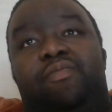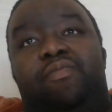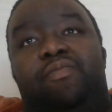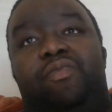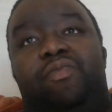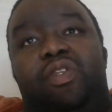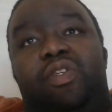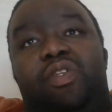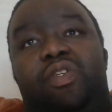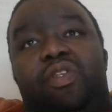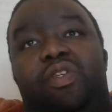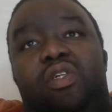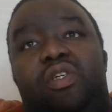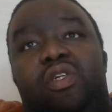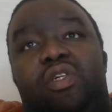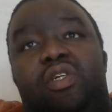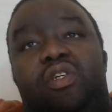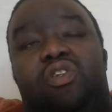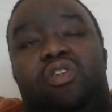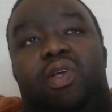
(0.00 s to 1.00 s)
I love
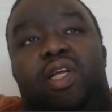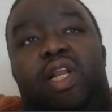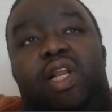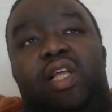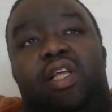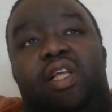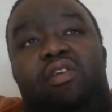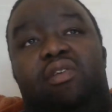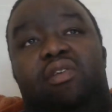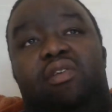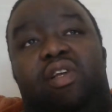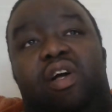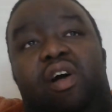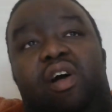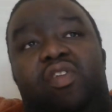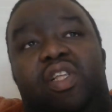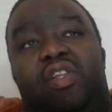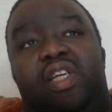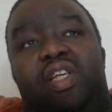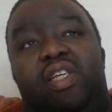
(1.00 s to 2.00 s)
how
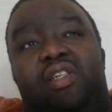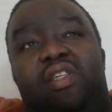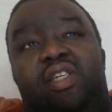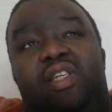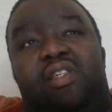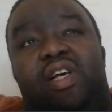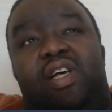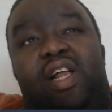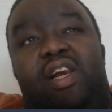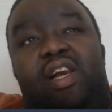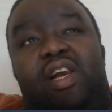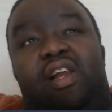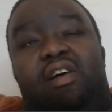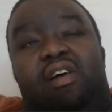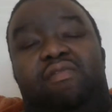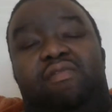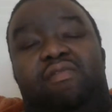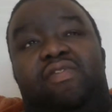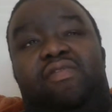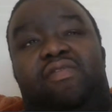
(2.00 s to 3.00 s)
Terry finds
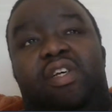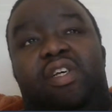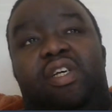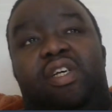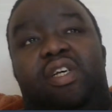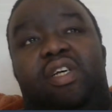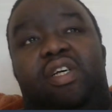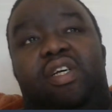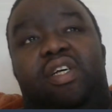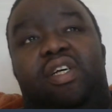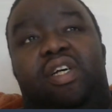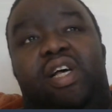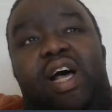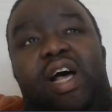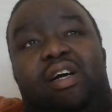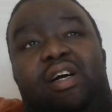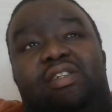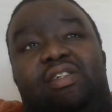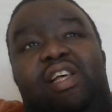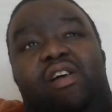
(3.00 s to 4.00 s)
stats and tables when Man
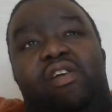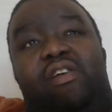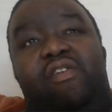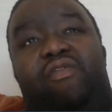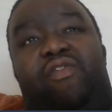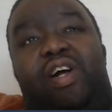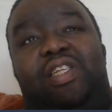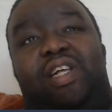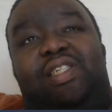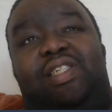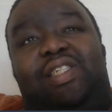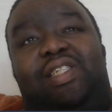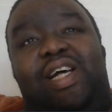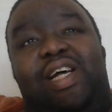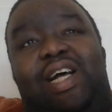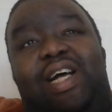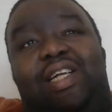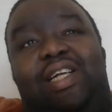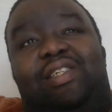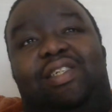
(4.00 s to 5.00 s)
United is leading.
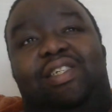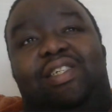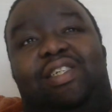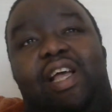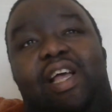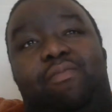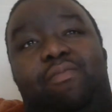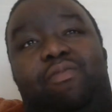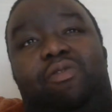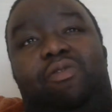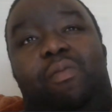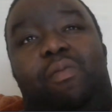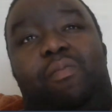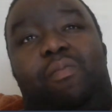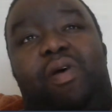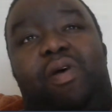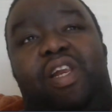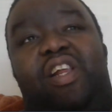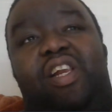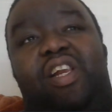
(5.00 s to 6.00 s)
It's what Man
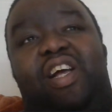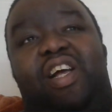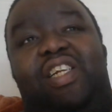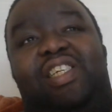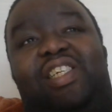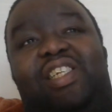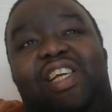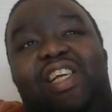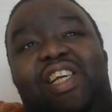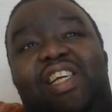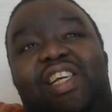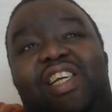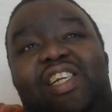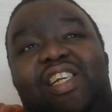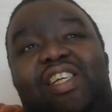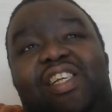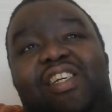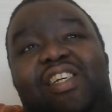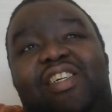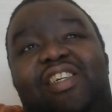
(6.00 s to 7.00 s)
United fans have to
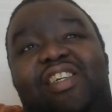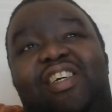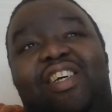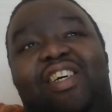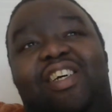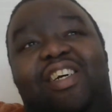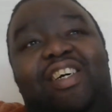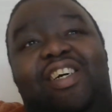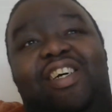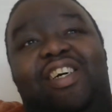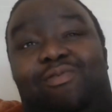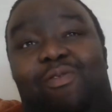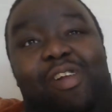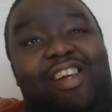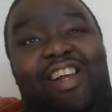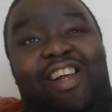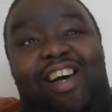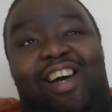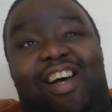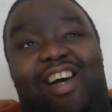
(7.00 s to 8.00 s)
do these
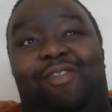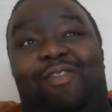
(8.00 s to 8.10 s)
days.